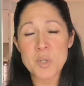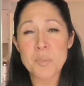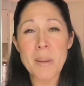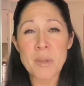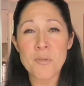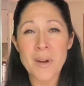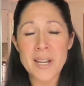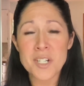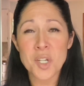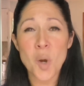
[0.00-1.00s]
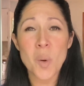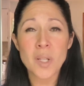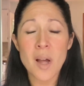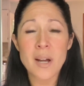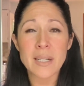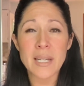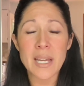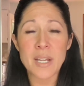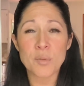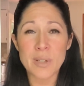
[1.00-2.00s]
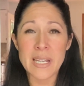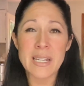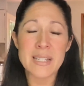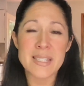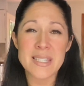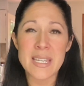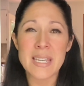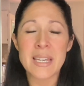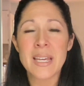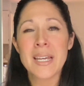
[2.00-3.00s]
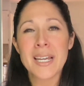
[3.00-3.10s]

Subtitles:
which might be fun to go along and read and see,